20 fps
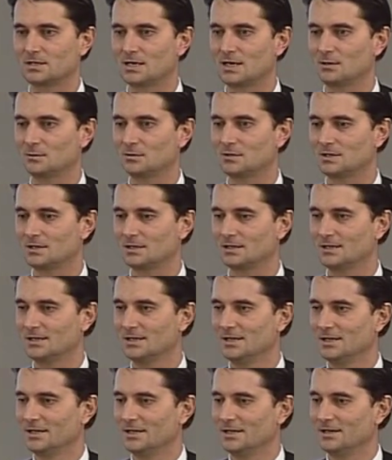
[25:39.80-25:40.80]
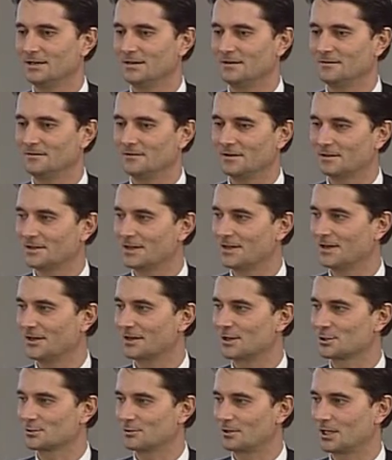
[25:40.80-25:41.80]
without whom we still
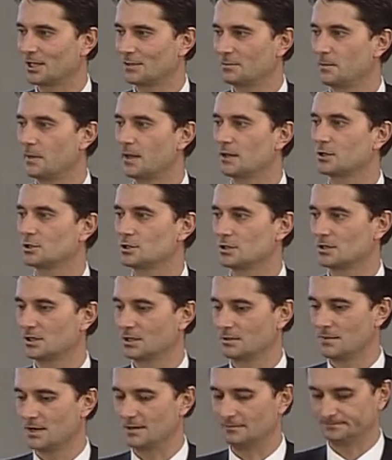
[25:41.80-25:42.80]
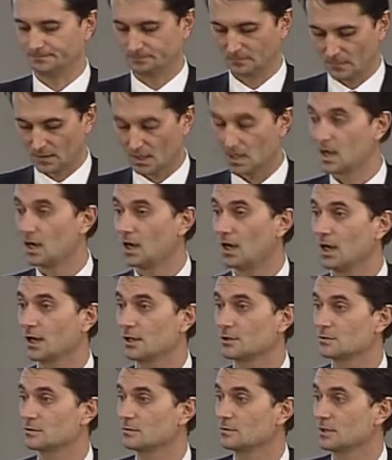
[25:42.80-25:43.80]
cannot work out and
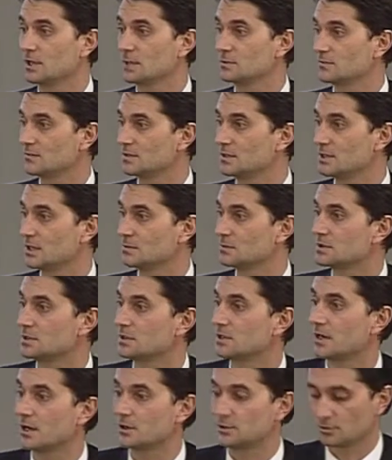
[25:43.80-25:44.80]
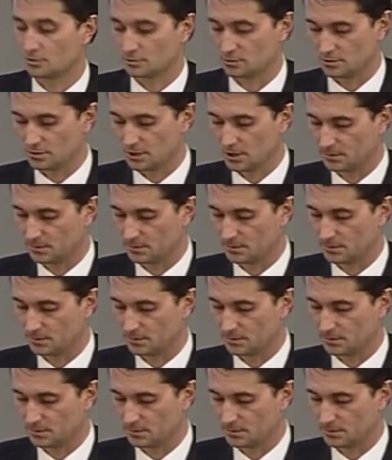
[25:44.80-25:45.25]
talk in one language.